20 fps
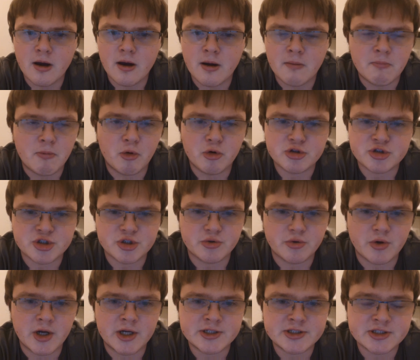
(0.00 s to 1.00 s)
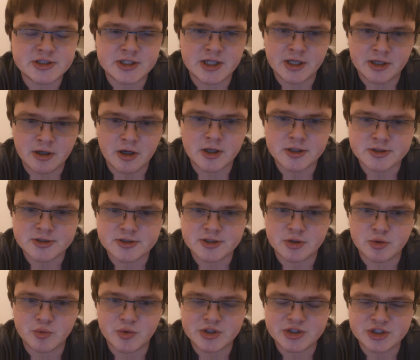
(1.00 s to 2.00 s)
abortion rights in
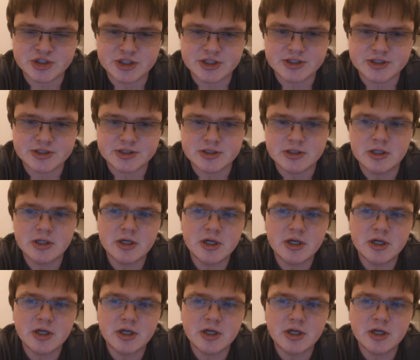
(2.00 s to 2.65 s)
Austin, which is,